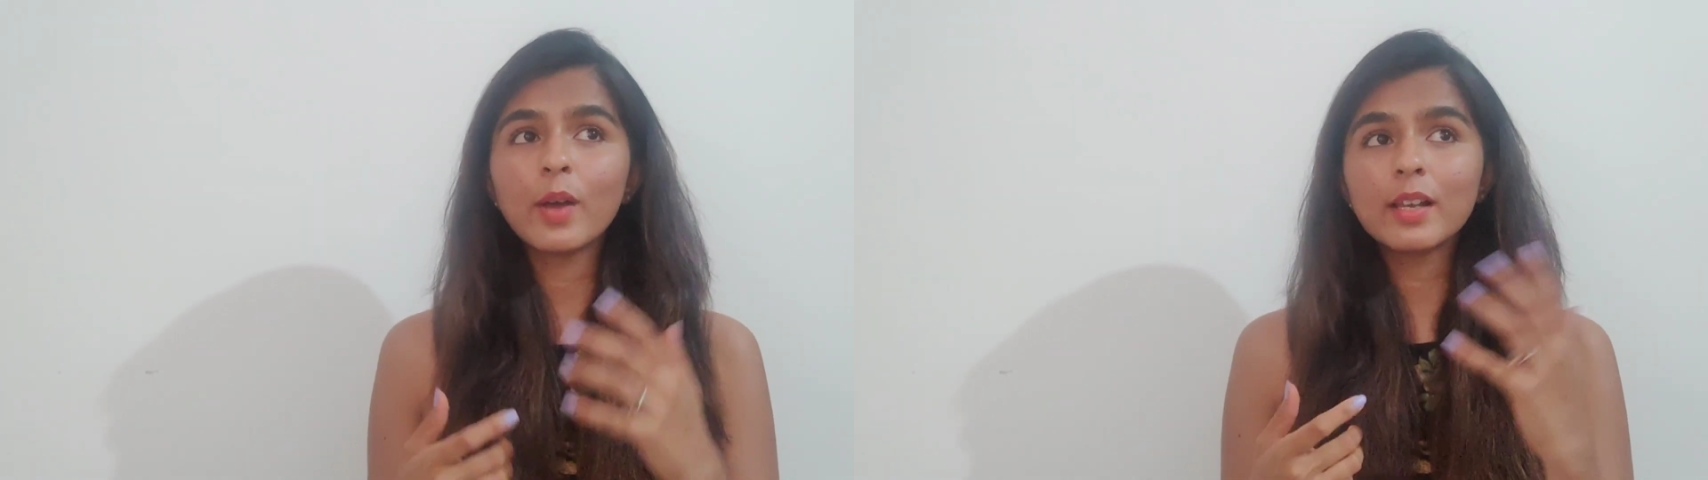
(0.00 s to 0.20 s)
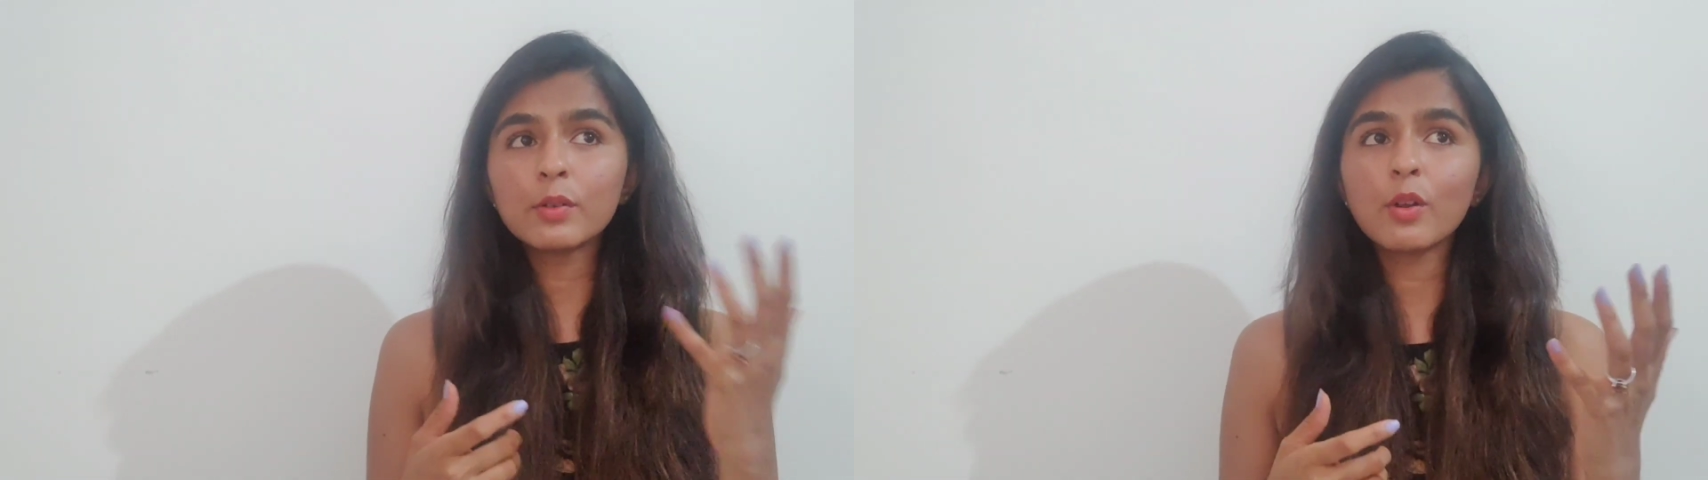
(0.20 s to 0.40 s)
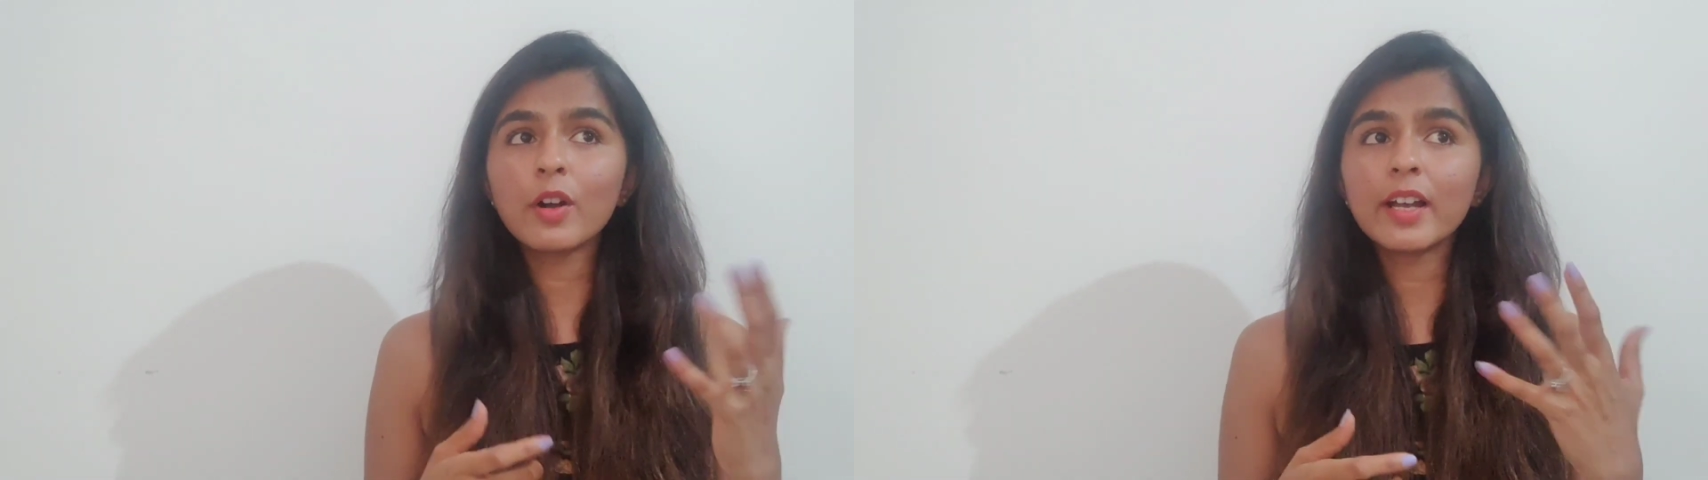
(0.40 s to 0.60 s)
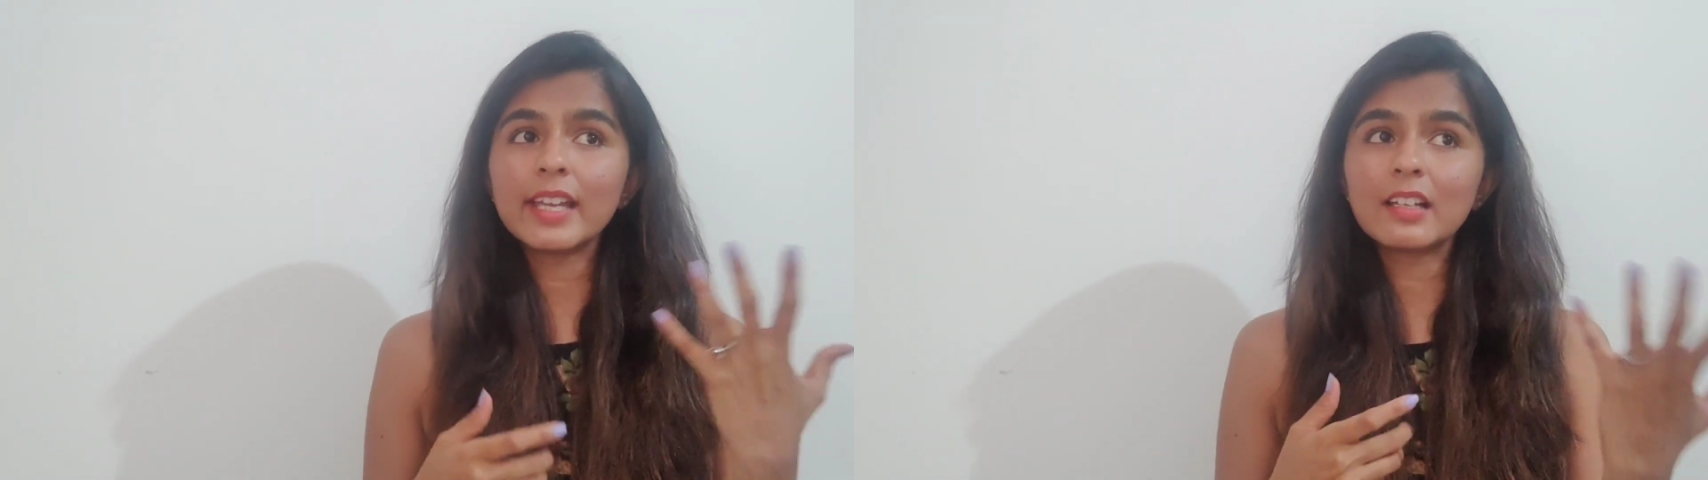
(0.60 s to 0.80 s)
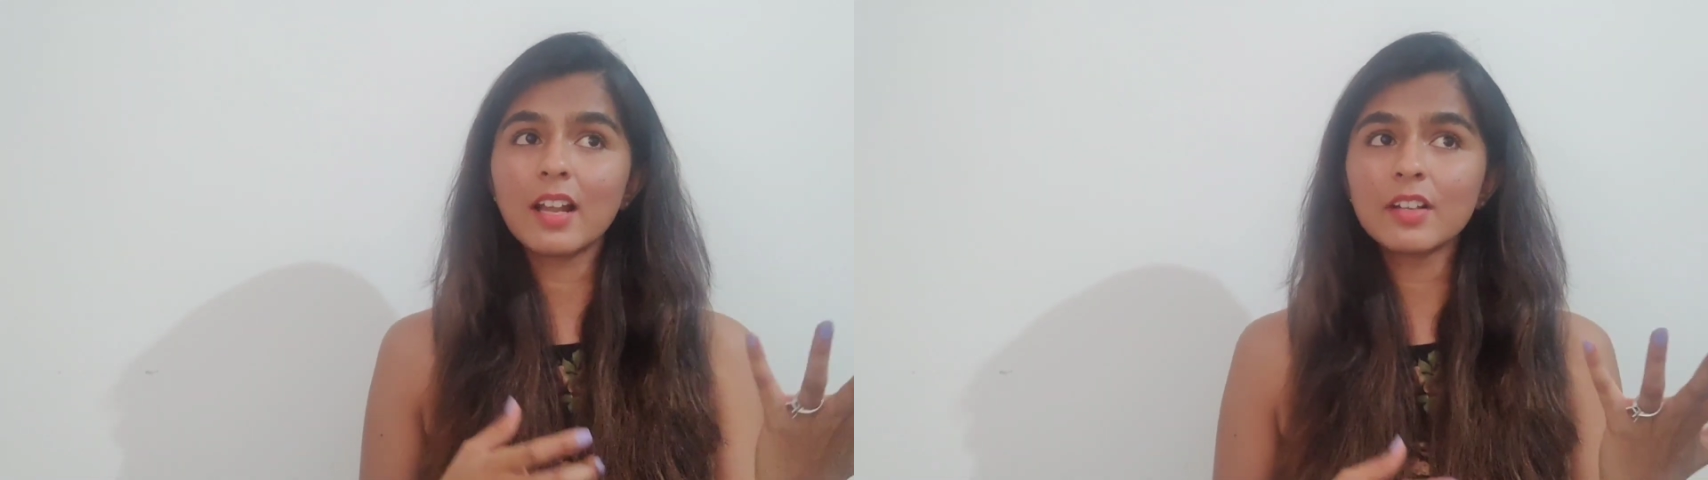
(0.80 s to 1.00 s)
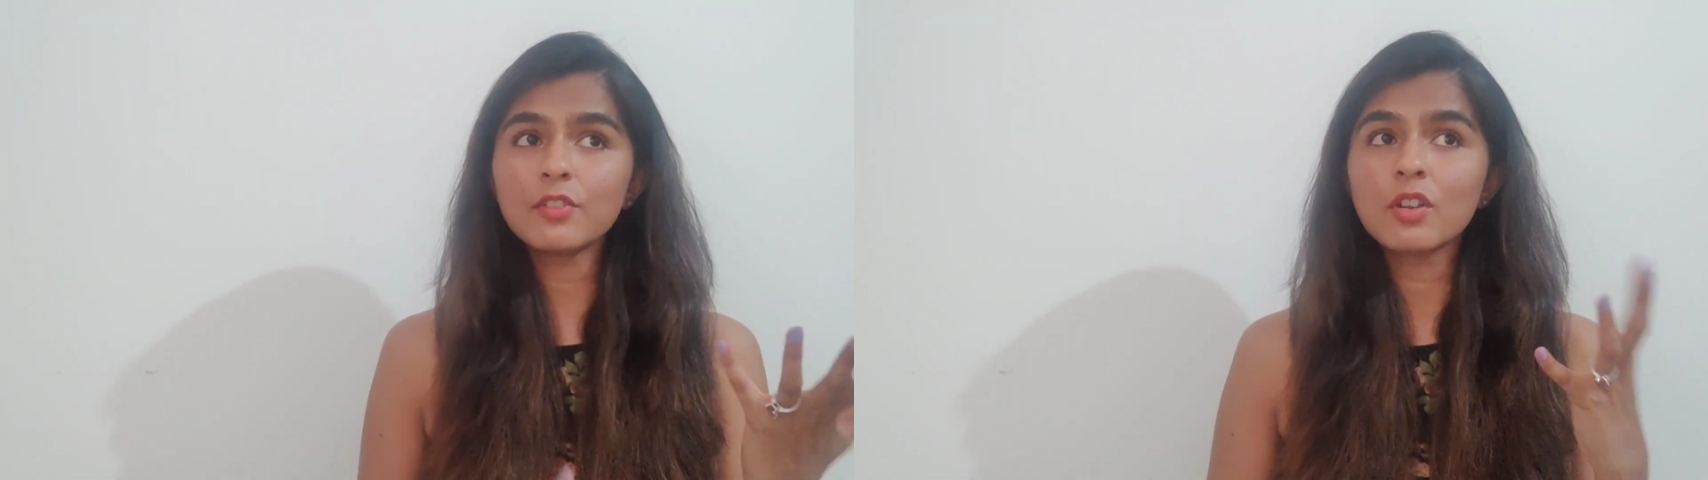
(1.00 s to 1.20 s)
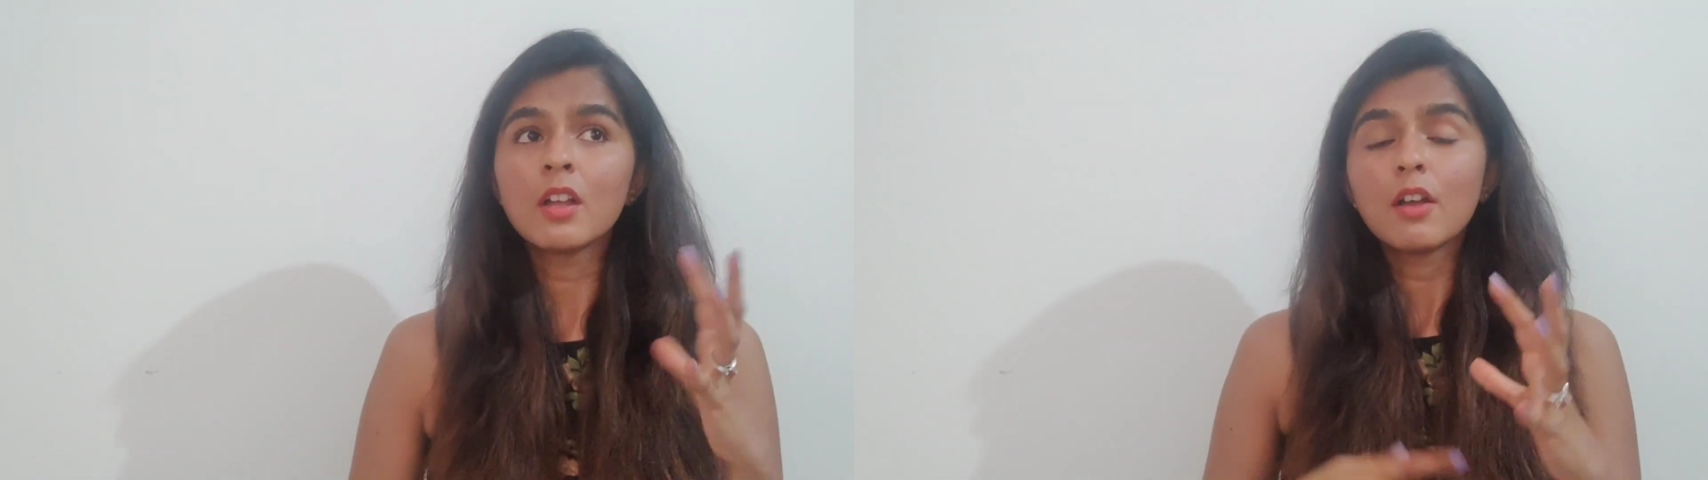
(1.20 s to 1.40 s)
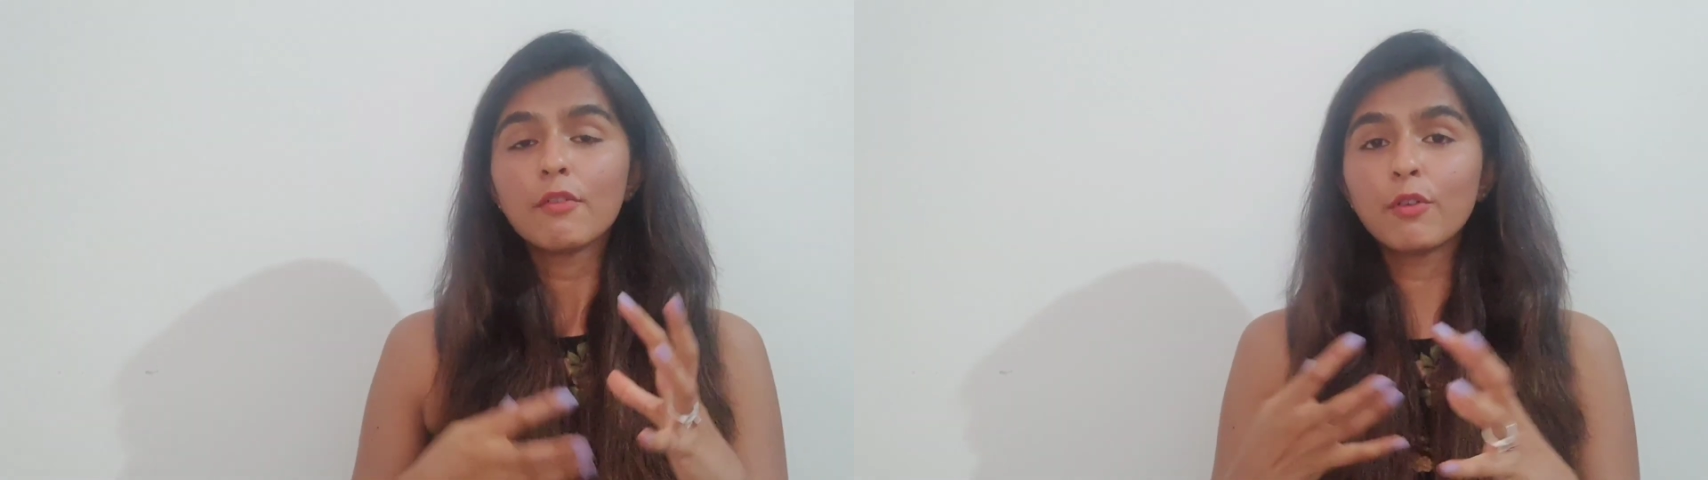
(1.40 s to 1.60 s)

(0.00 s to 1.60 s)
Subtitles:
12 o'clock I ate lunch,